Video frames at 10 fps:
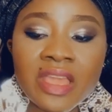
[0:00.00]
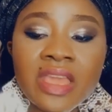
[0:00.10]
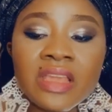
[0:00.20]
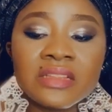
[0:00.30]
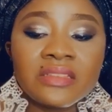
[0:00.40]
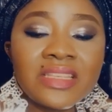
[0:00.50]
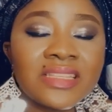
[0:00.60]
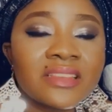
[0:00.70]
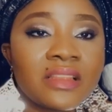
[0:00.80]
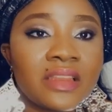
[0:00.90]
This
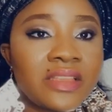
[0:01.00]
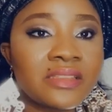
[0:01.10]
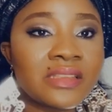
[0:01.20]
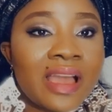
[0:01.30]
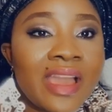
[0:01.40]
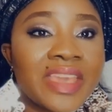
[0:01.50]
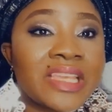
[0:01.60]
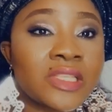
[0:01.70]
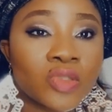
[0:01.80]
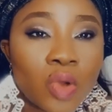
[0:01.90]
cleanser is
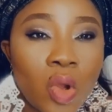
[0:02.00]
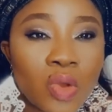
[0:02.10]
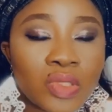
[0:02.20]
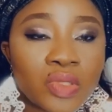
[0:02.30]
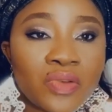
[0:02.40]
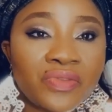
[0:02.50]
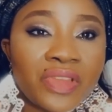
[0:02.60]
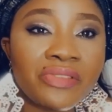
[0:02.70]
also very